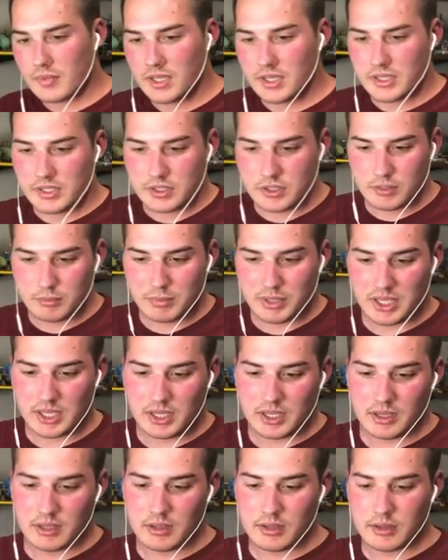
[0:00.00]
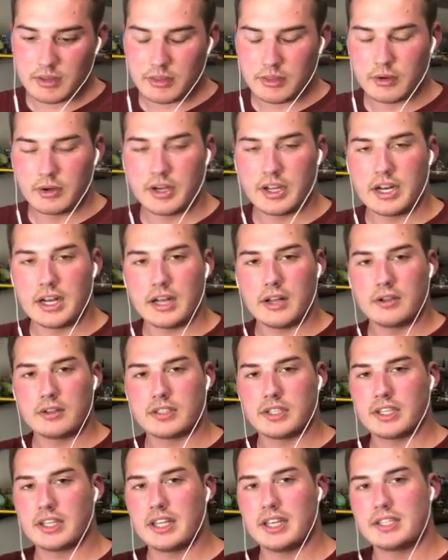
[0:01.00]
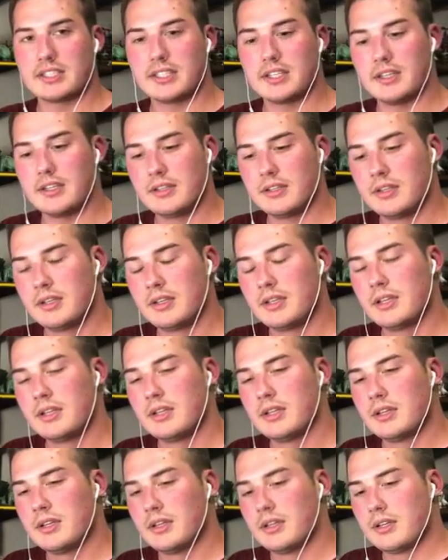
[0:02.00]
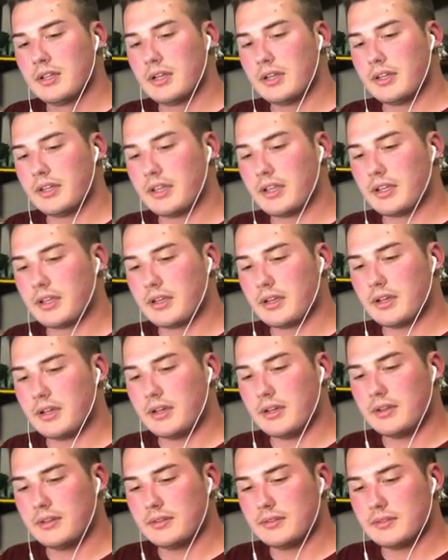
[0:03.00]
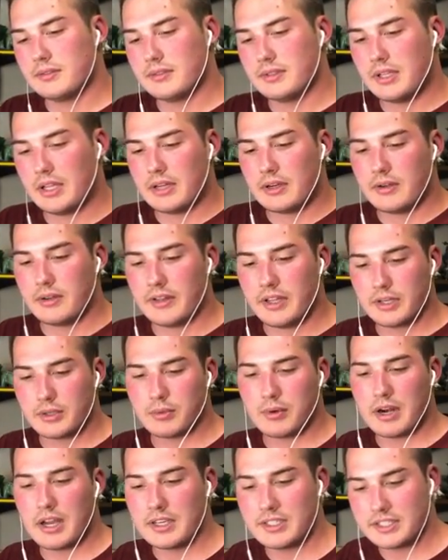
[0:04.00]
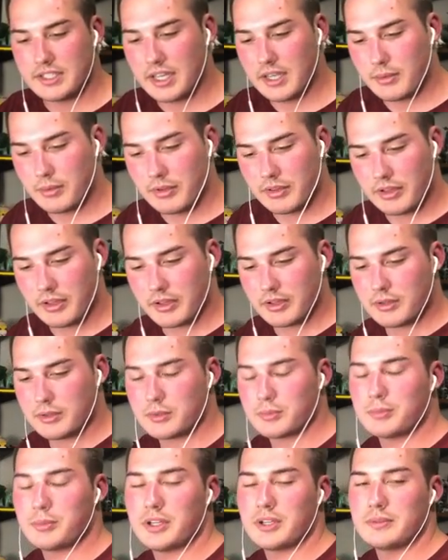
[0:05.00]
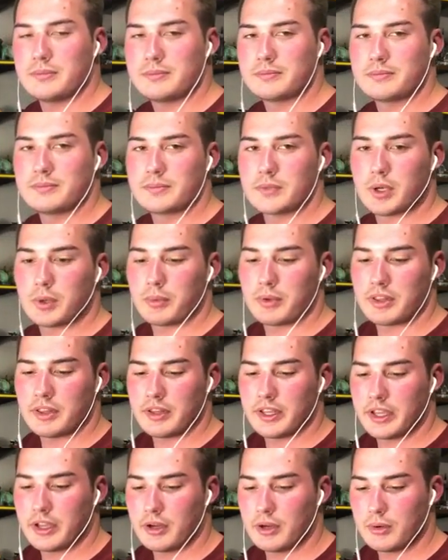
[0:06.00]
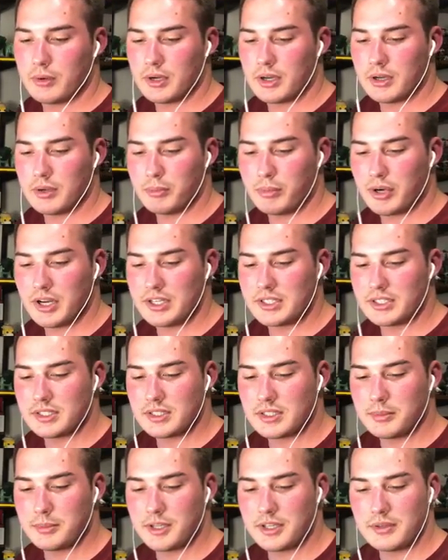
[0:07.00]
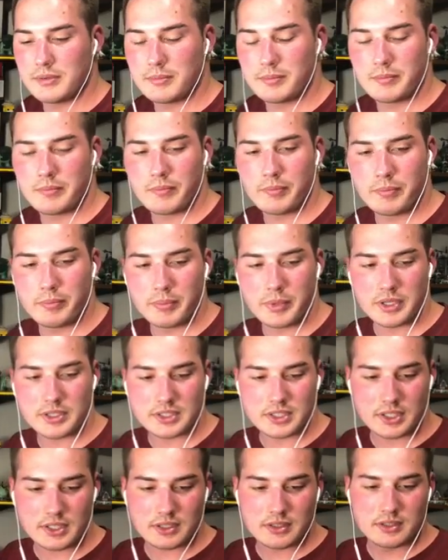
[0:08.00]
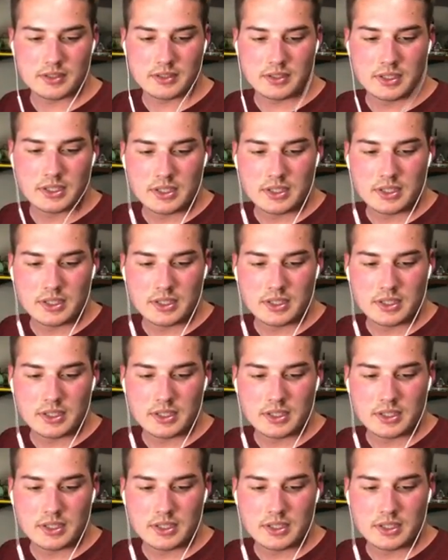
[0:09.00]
it should be $30. Like that's it. I think I don't know. That's where I stand with Legos, or with Lego prices. I mean, but